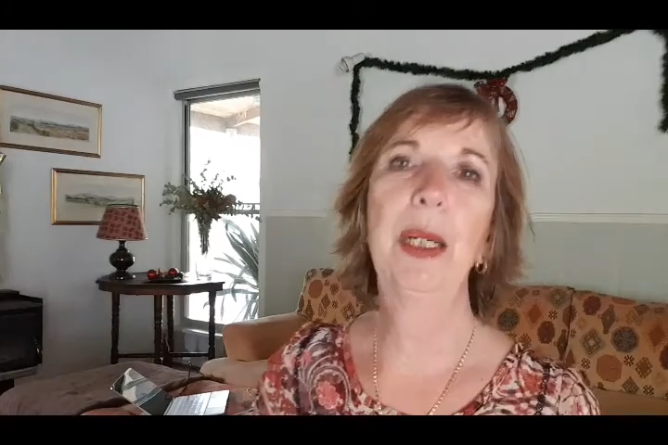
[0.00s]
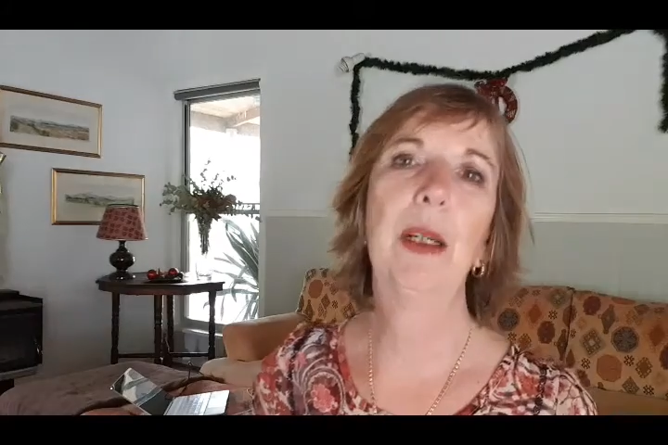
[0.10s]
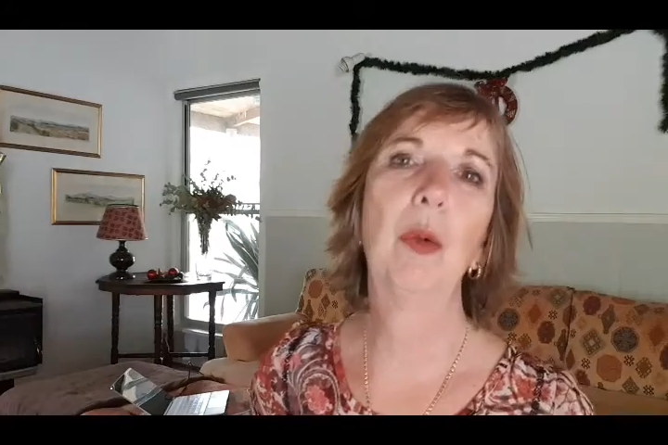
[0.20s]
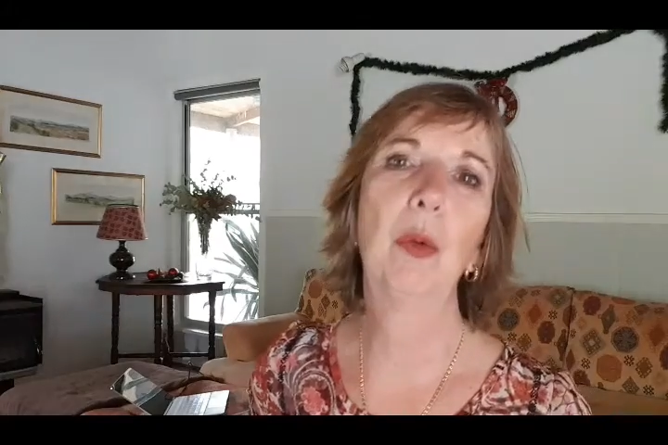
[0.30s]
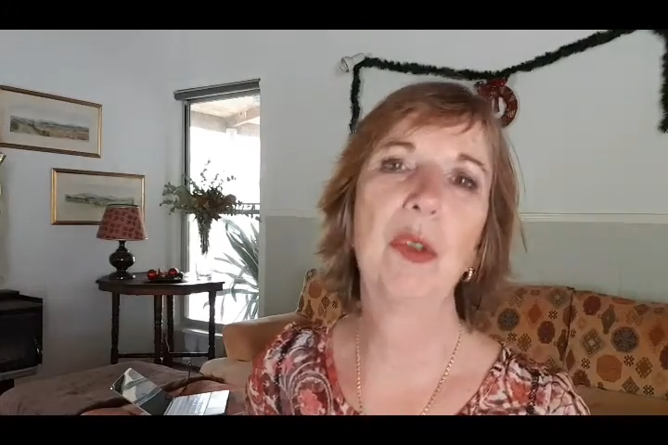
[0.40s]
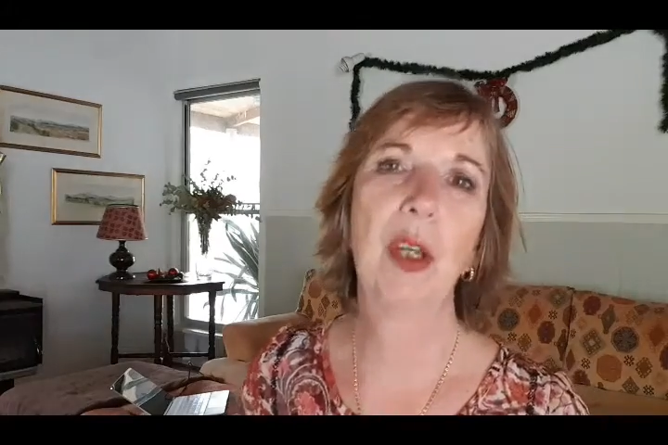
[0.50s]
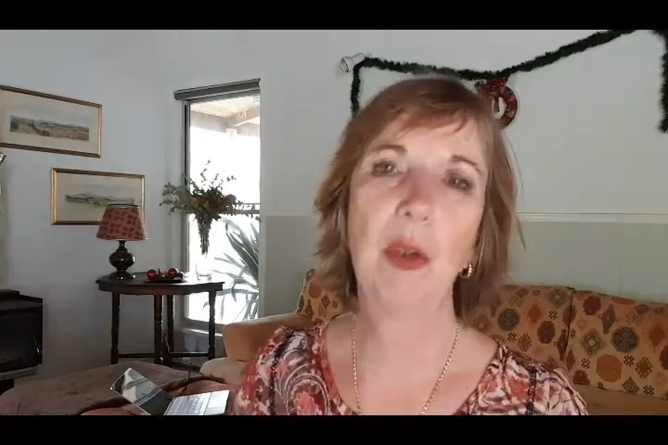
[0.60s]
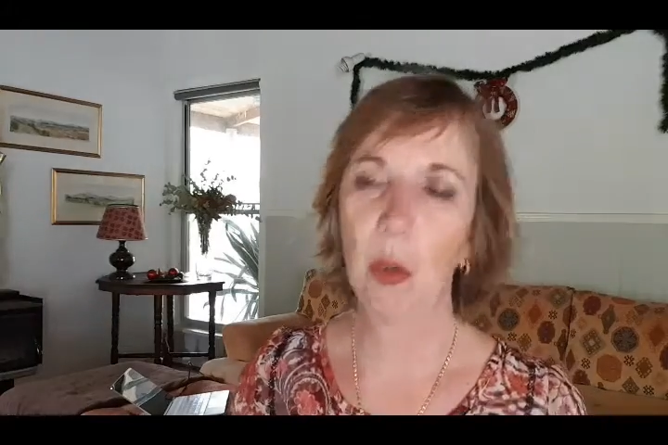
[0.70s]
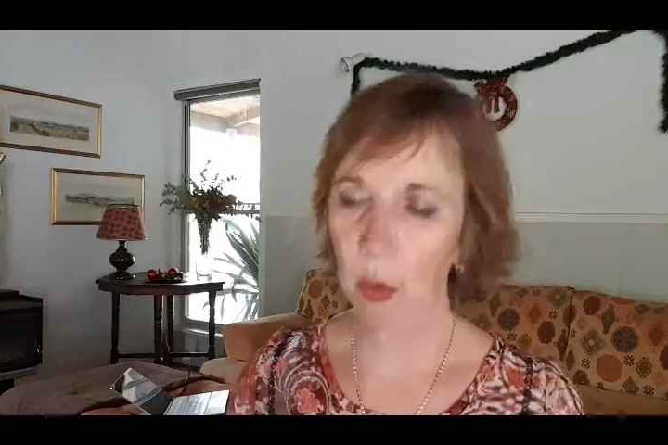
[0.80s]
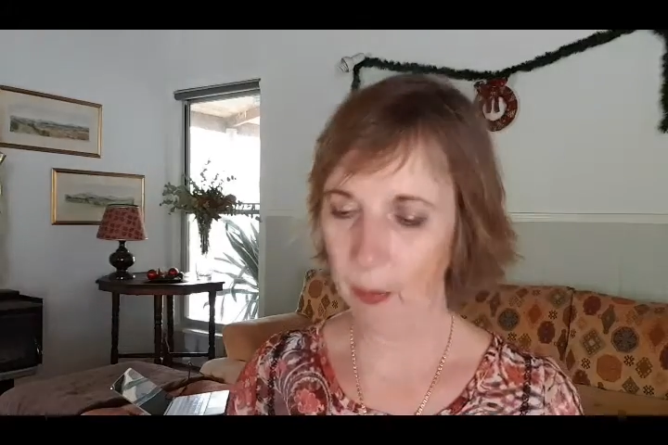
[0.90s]
we can also
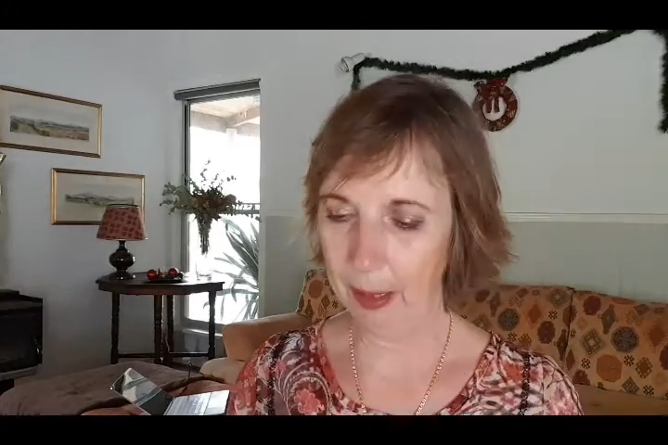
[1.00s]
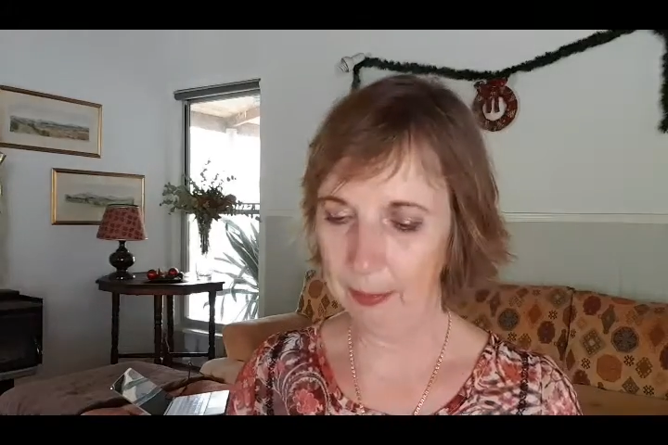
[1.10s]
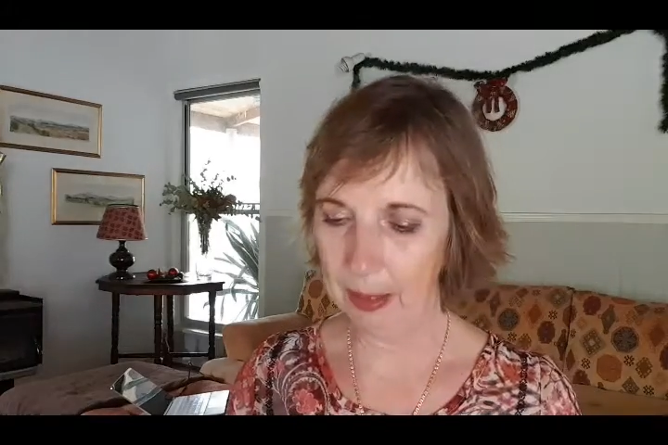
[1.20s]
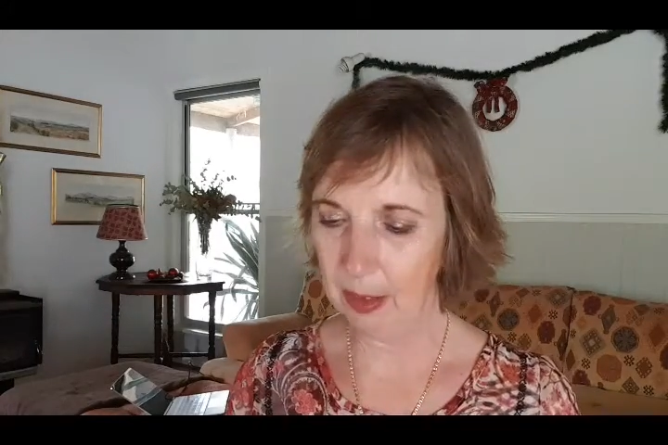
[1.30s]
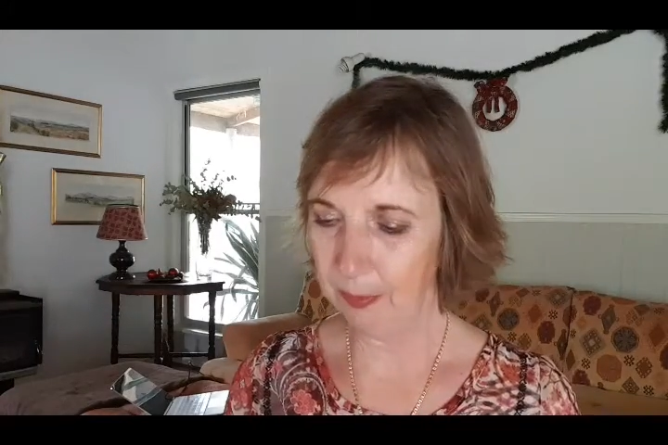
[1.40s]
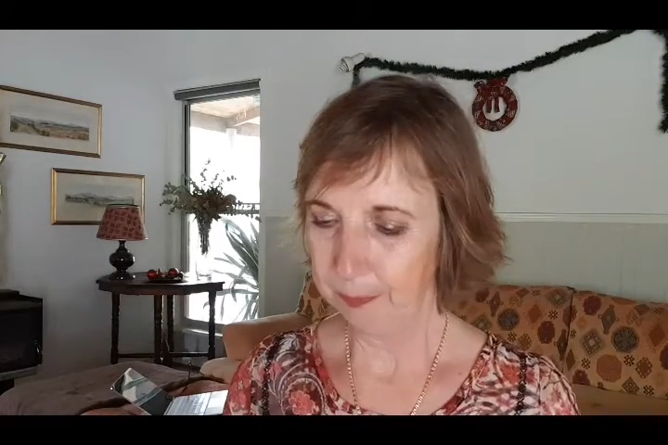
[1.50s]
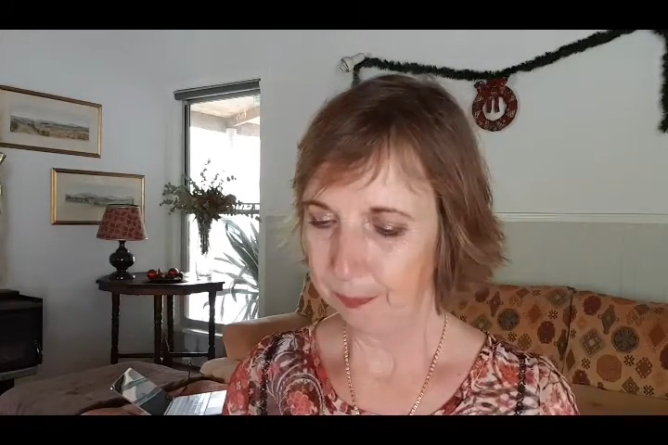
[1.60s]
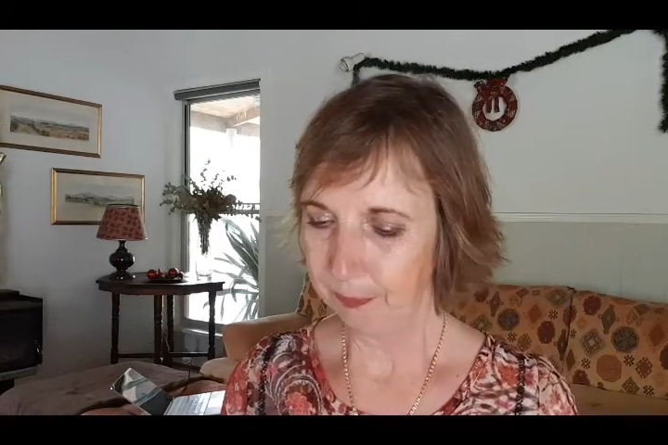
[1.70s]
talk about babies.